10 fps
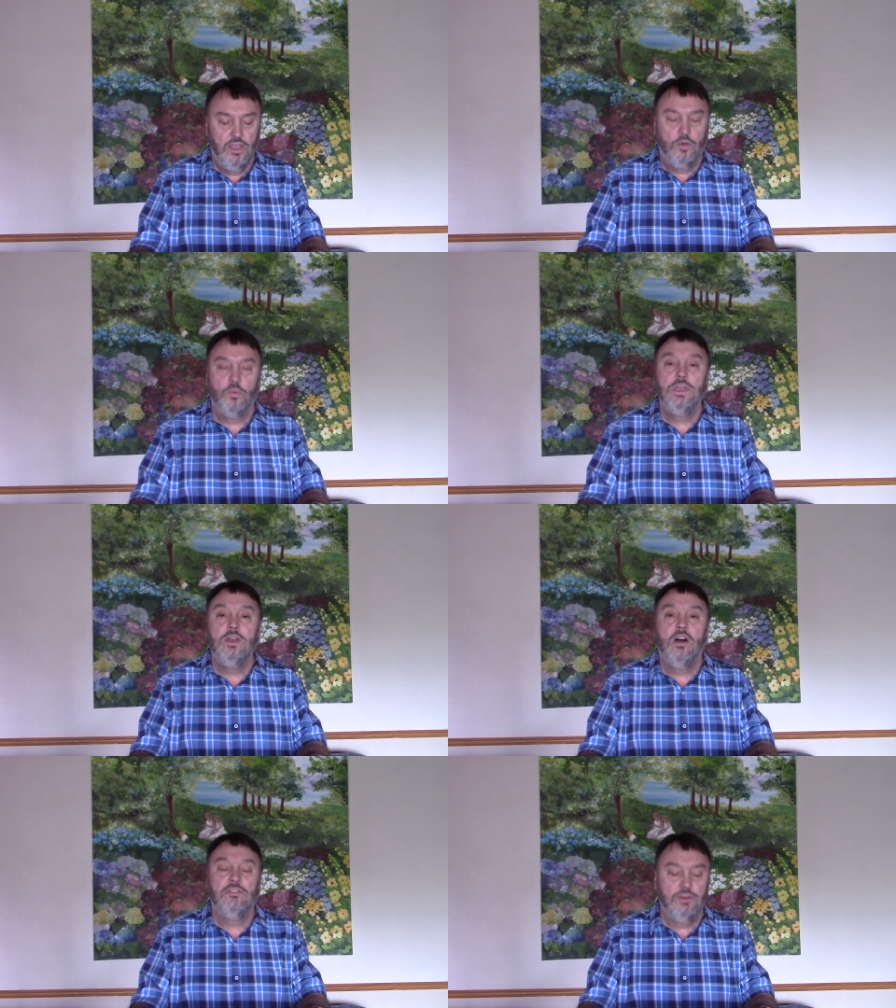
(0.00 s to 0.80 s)
We
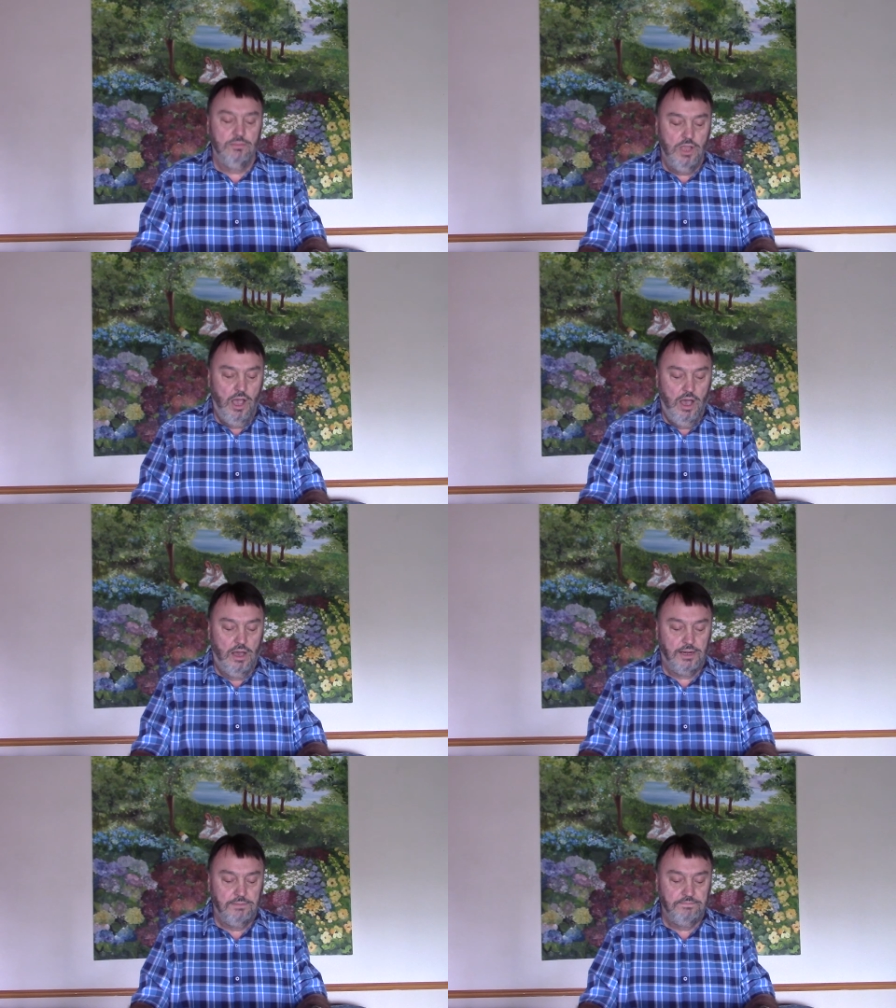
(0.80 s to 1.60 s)
are from
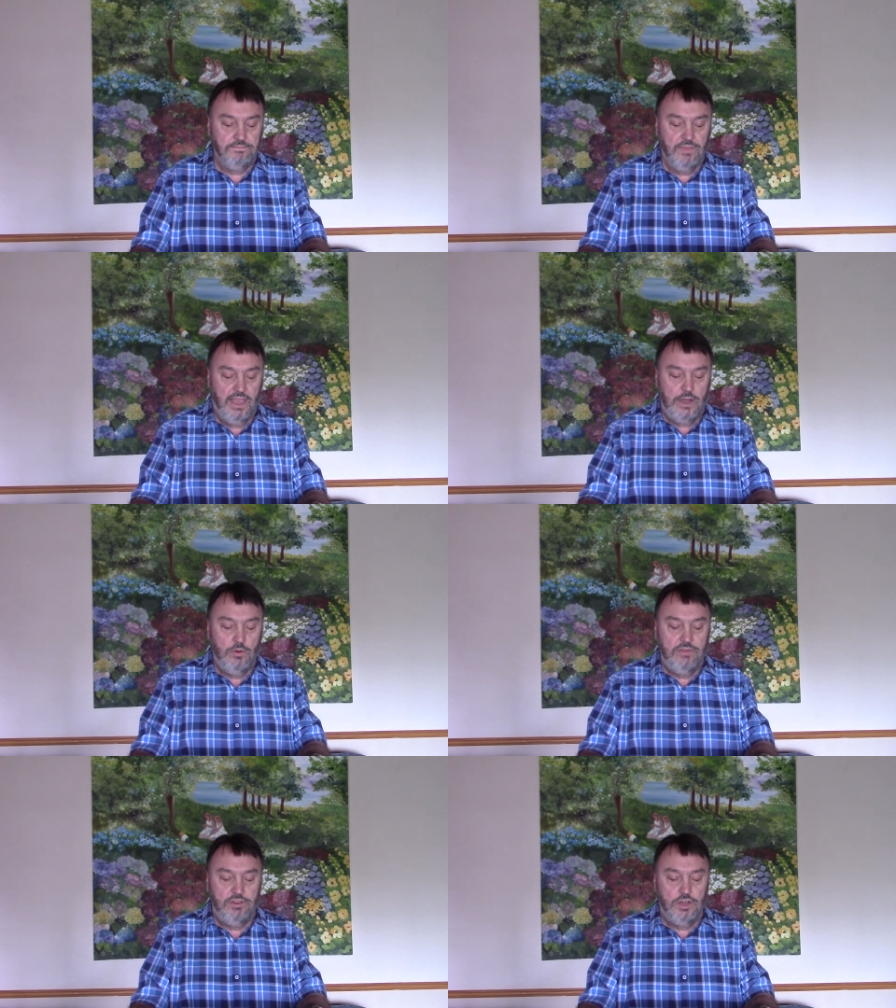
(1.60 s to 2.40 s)
God, and whoever